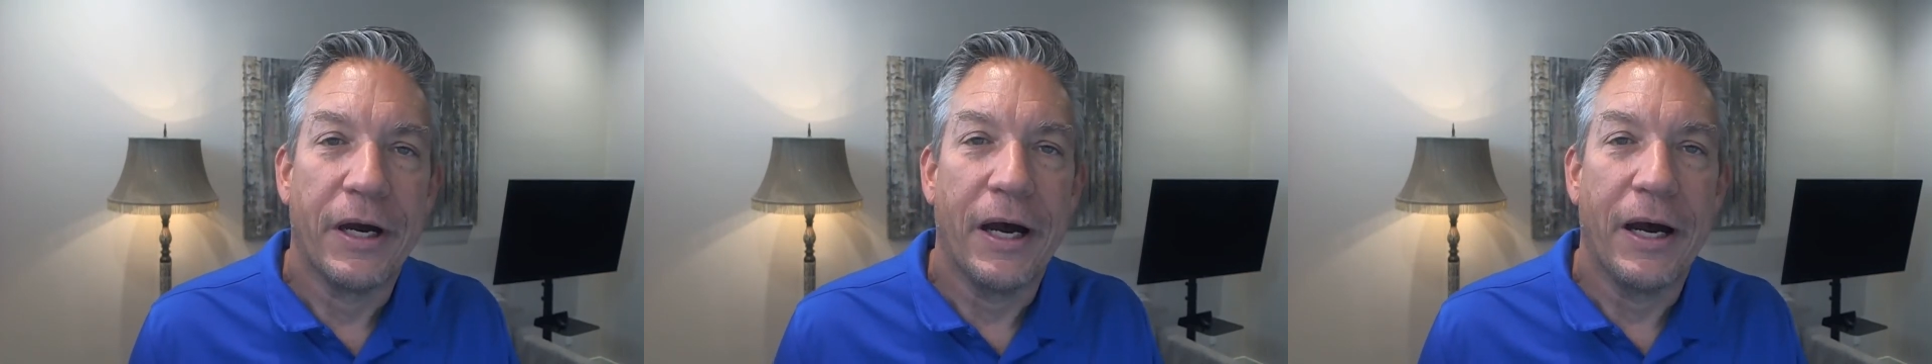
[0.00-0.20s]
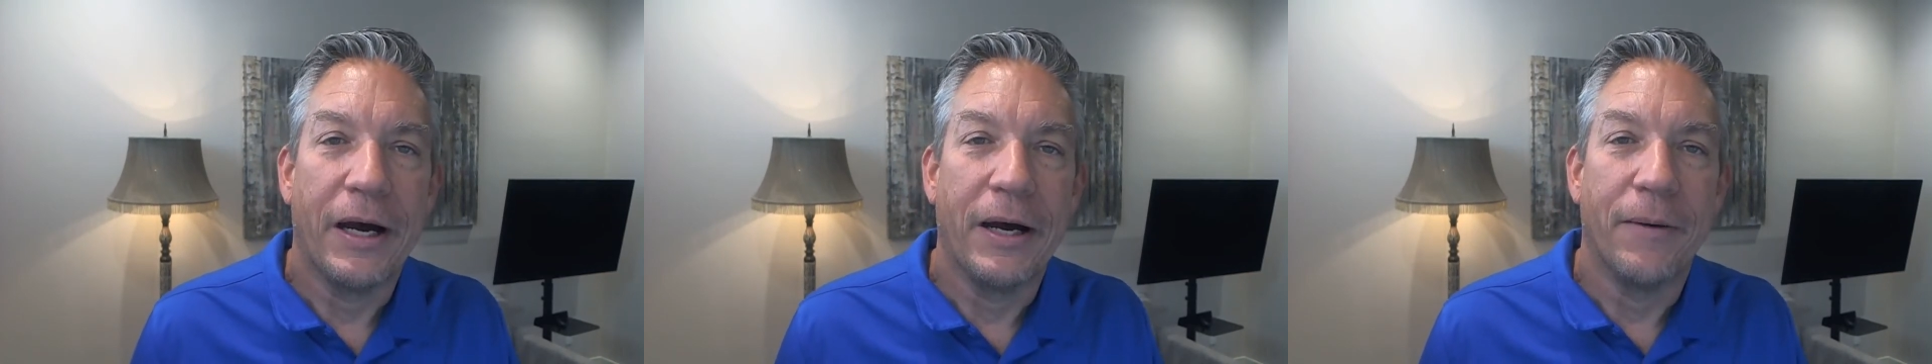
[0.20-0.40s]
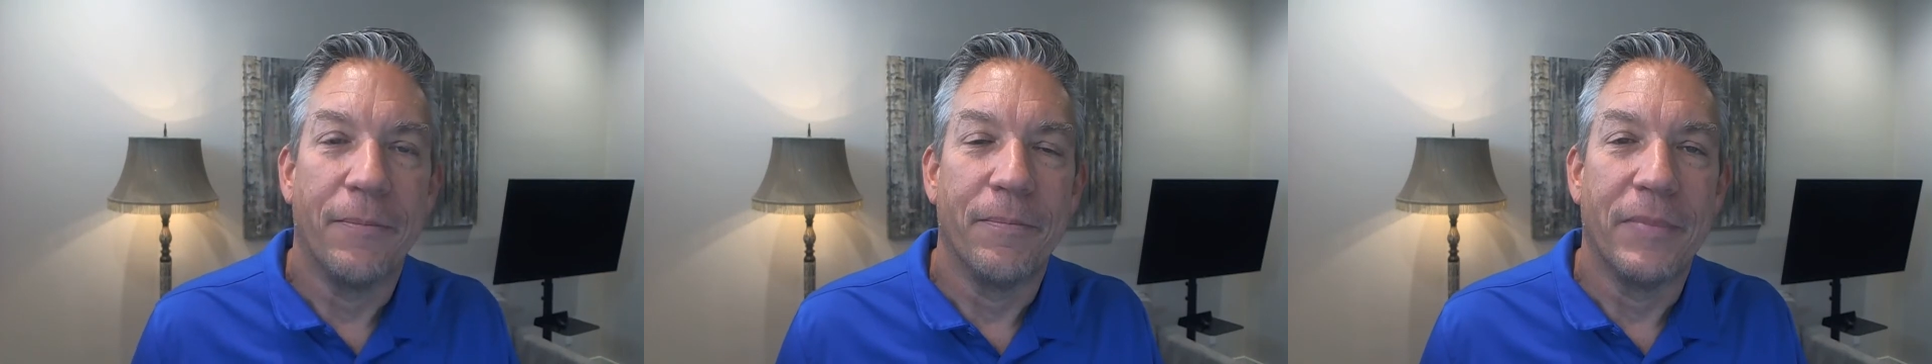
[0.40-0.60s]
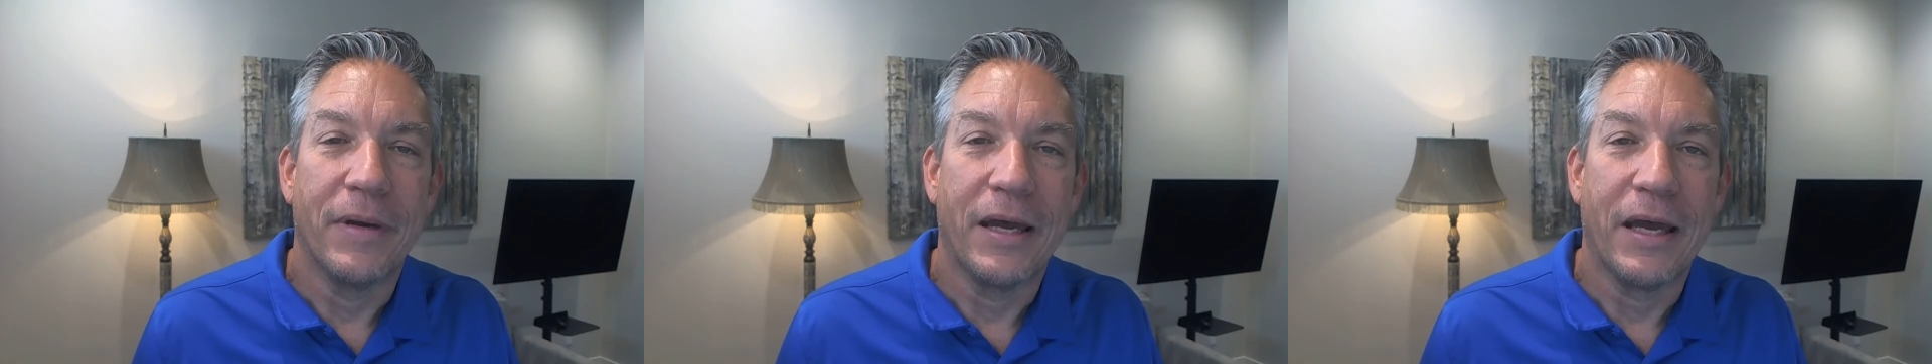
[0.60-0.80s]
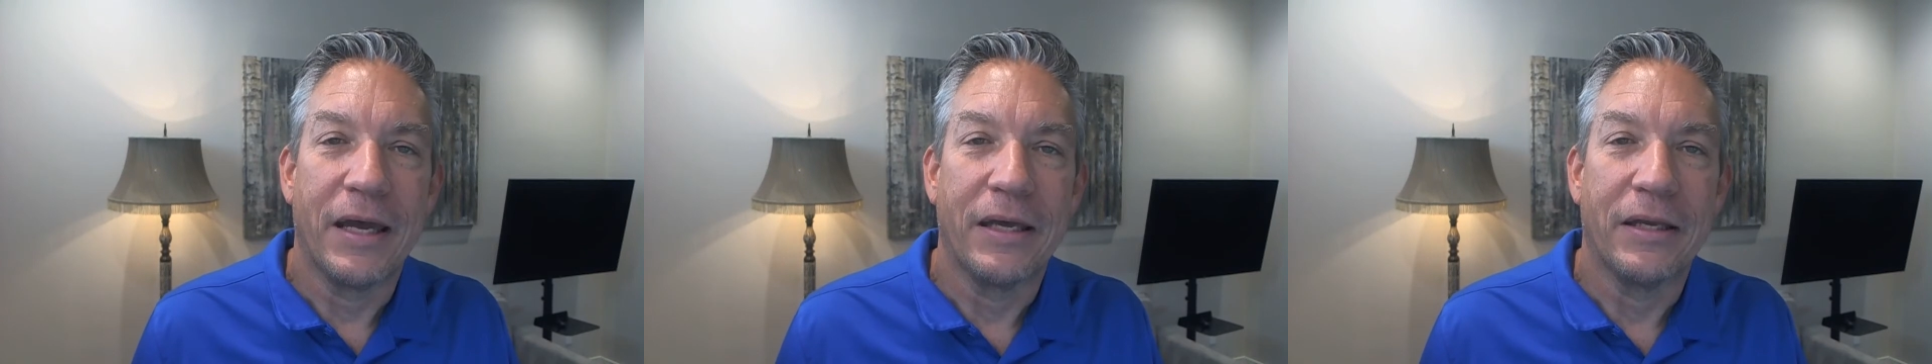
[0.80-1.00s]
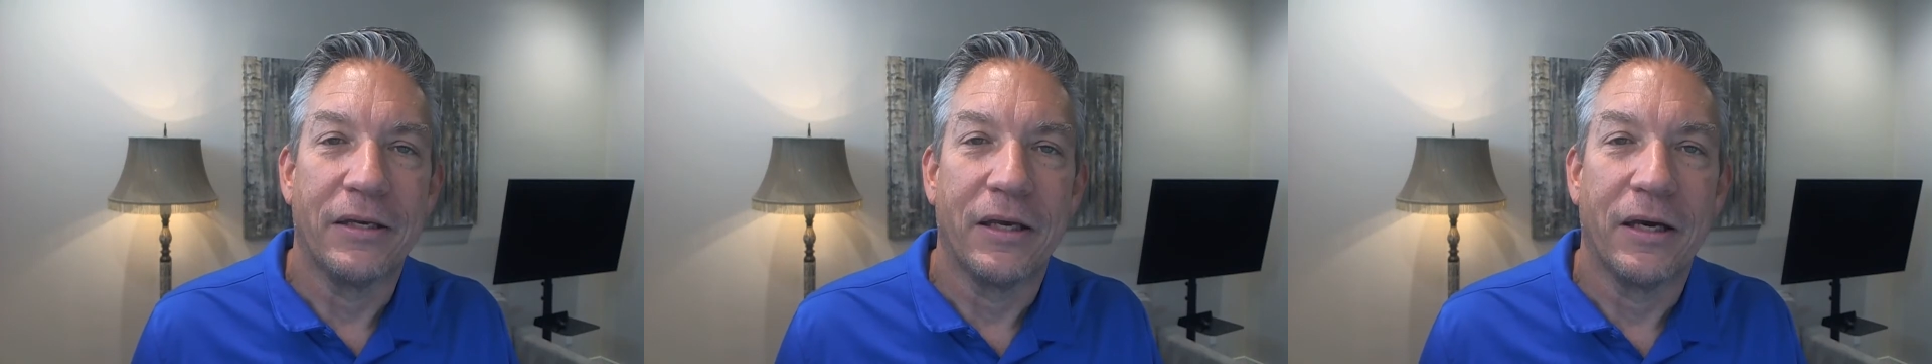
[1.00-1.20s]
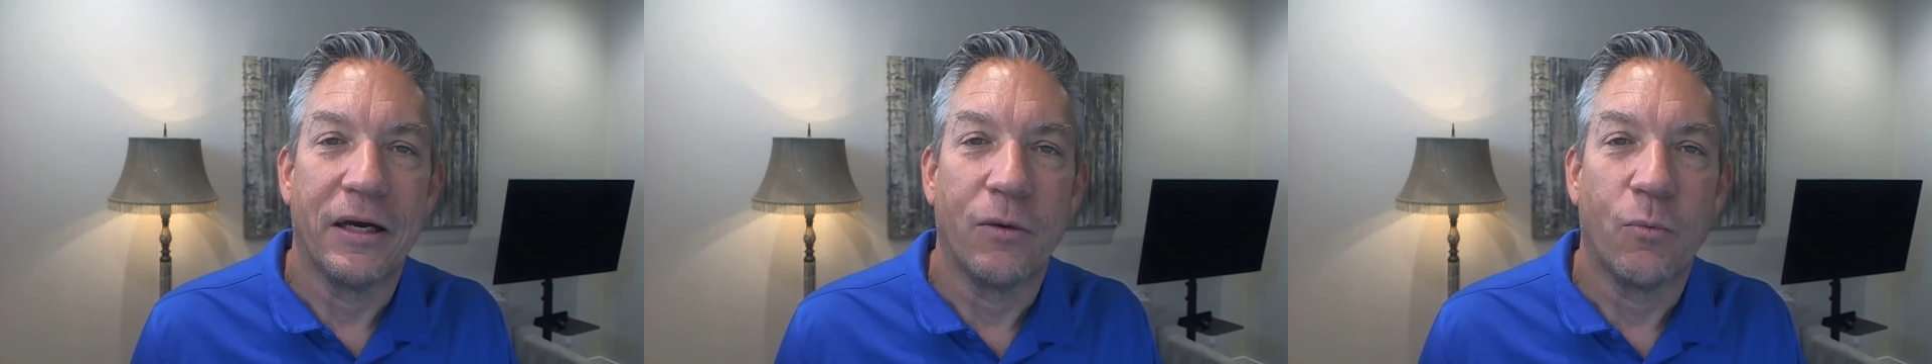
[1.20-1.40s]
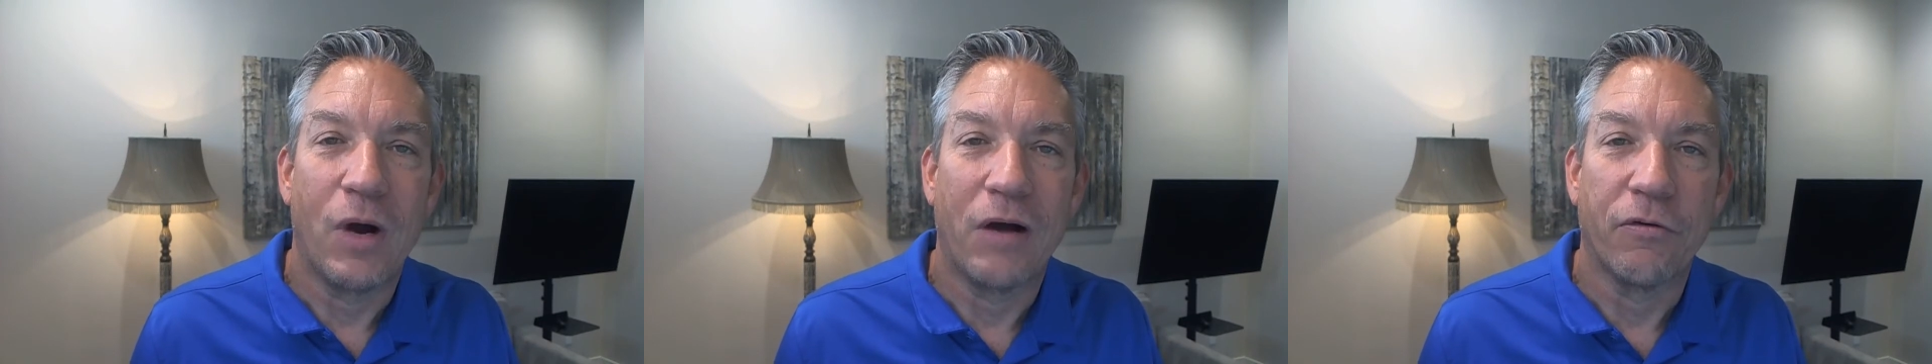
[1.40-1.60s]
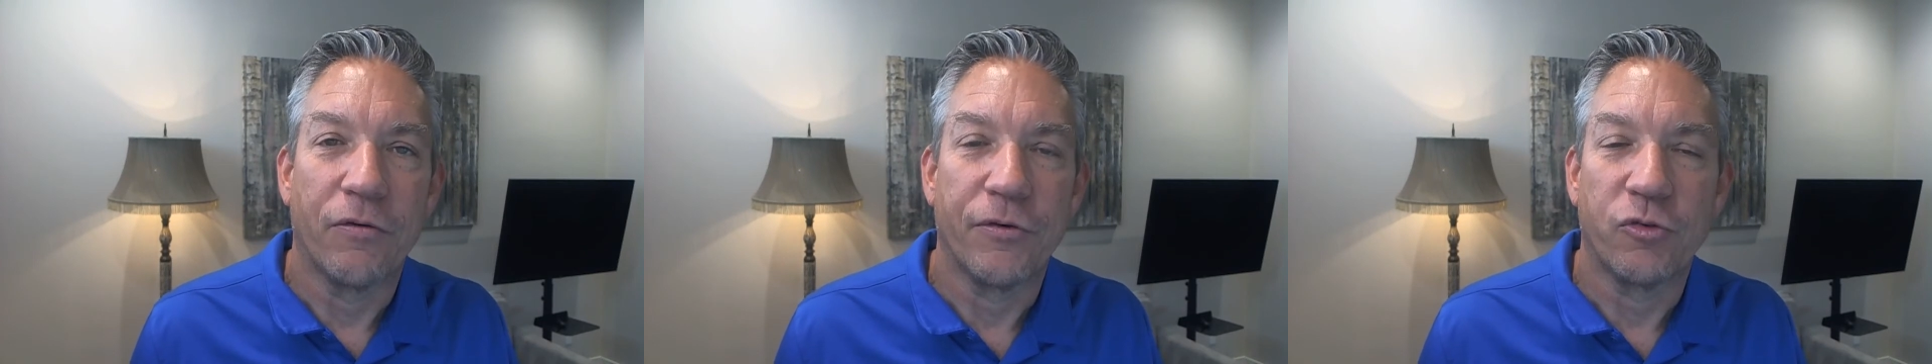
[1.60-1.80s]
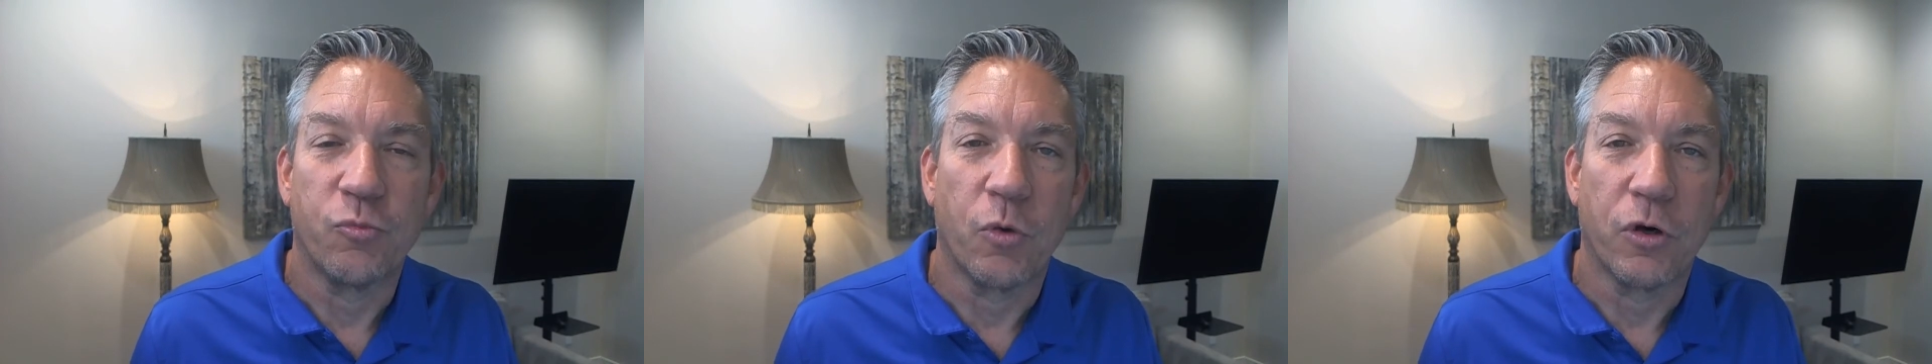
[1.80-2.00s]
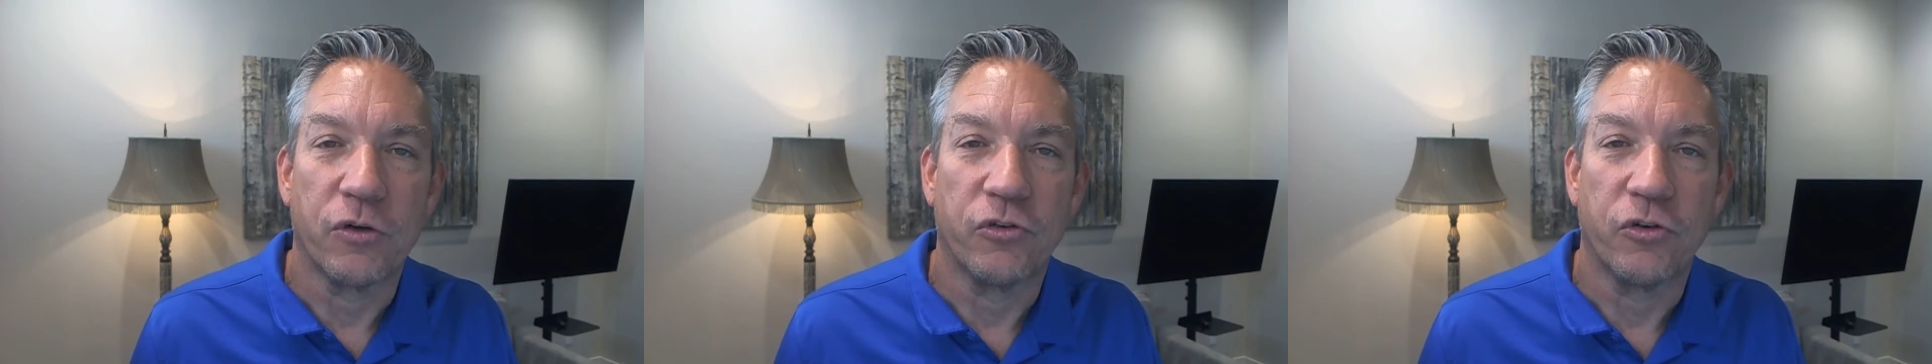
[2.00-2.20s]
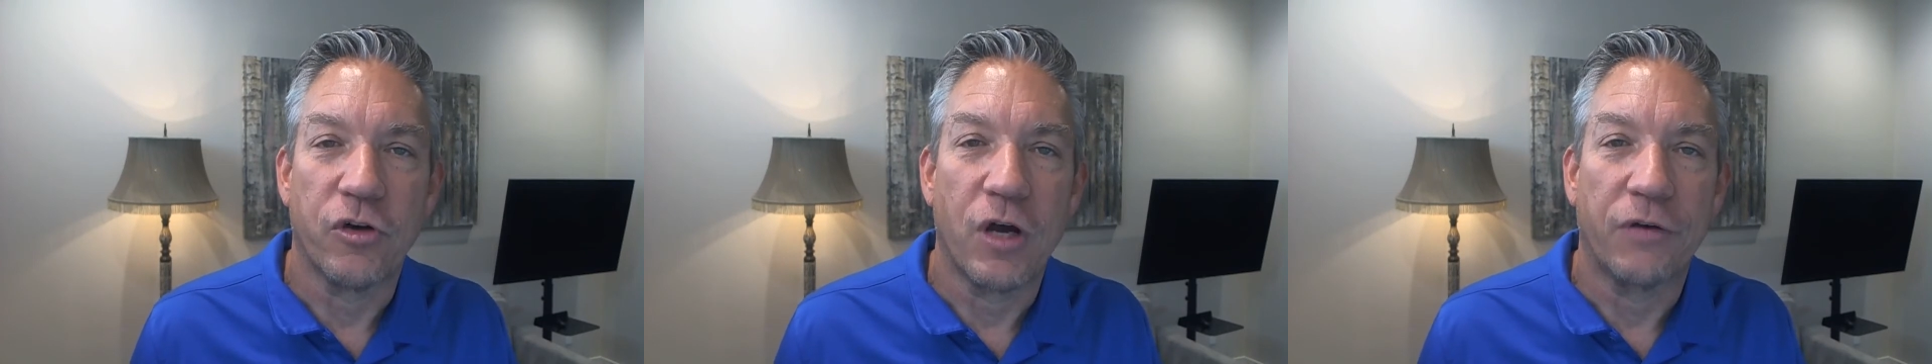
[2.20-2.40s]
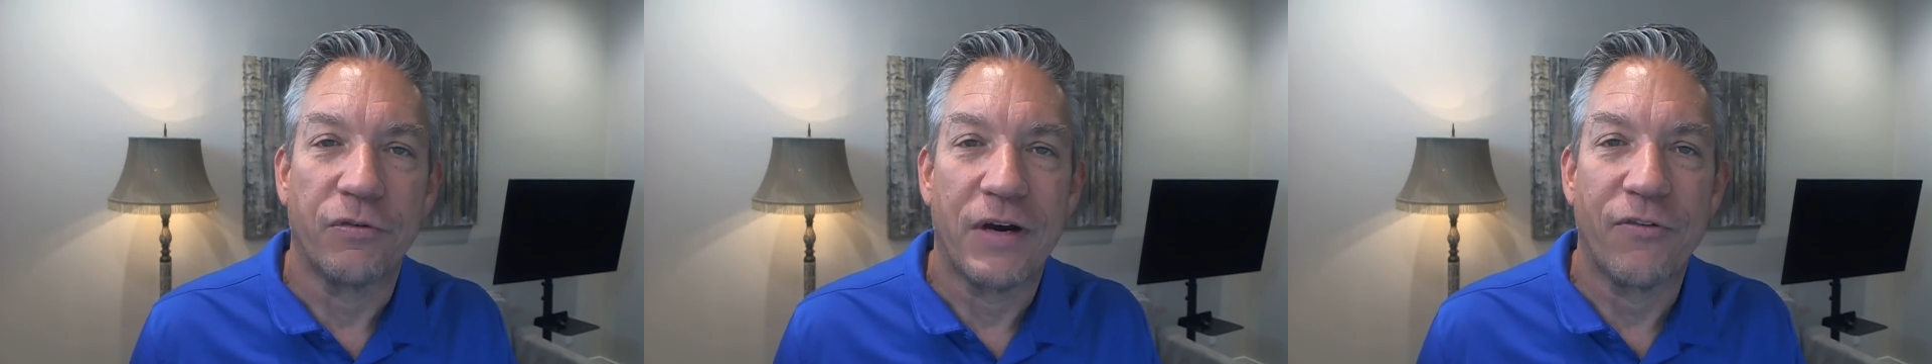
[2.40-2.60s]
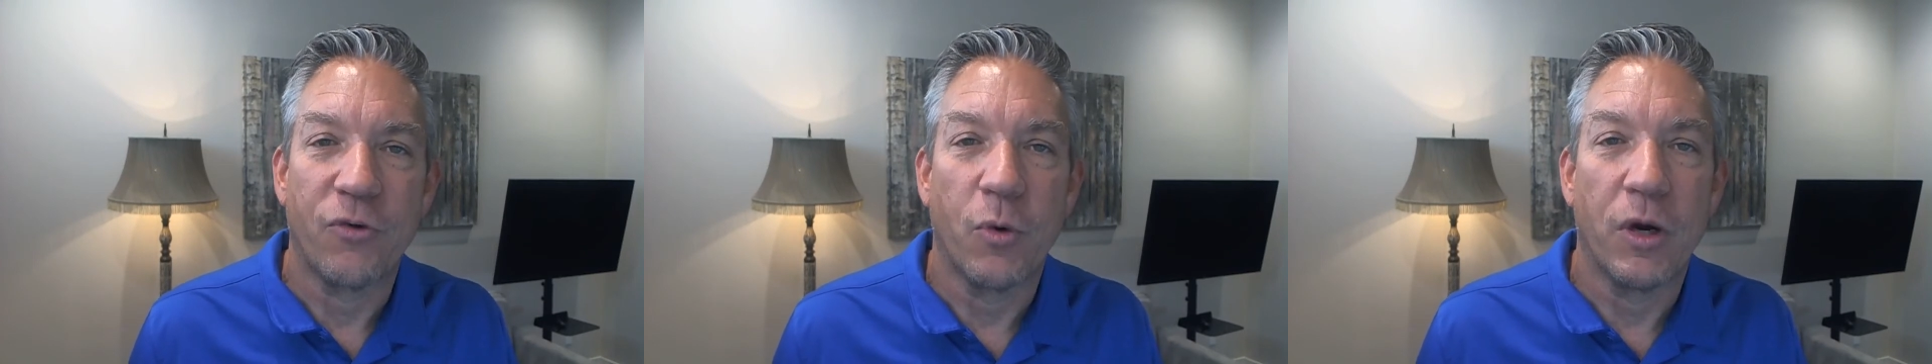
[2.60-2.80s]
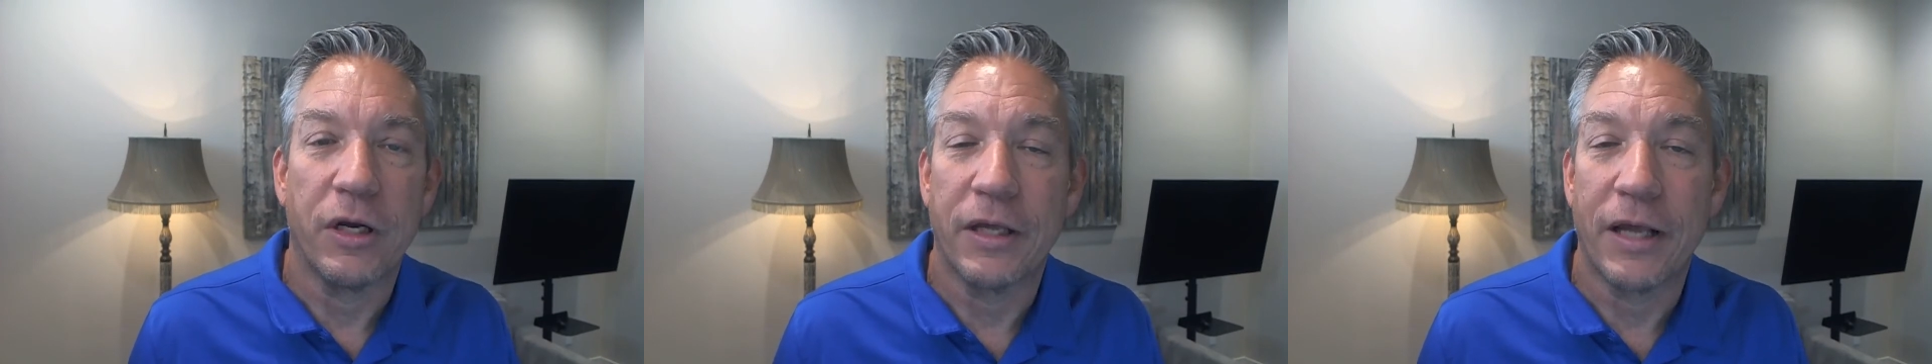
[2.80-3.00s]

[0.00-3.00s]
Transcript: Um, and uh, while reverse mortgages are not for everyone,